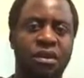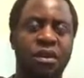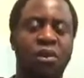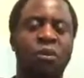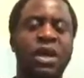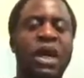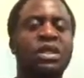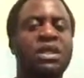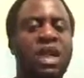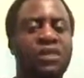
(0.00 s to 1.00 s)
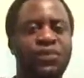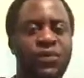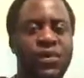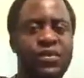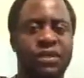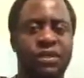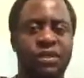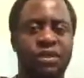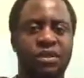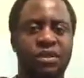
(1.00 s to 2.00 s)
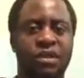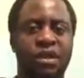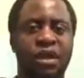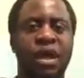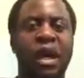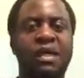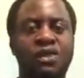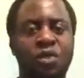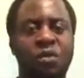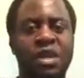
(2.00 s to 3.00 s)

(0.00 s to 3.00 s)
We cannot afford, as human